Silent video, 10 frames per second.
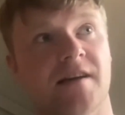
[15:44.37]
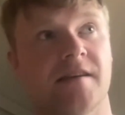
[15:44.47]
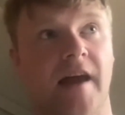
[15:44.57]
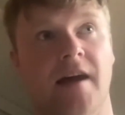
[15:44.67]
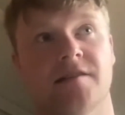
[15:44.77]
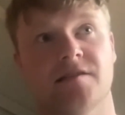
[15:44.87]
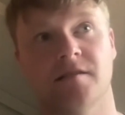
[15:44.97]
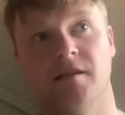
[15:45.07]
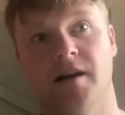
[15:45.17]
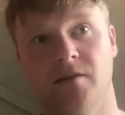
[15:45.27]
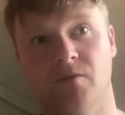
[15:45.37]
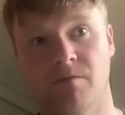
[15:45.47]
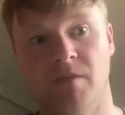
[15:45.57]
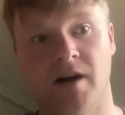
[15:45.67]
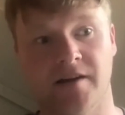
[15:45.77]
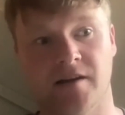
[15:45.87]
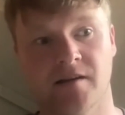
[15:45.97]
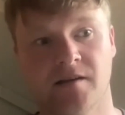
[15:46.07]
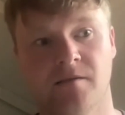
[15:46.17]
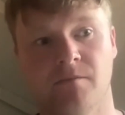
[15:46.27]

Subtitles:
yes, align with MITRE,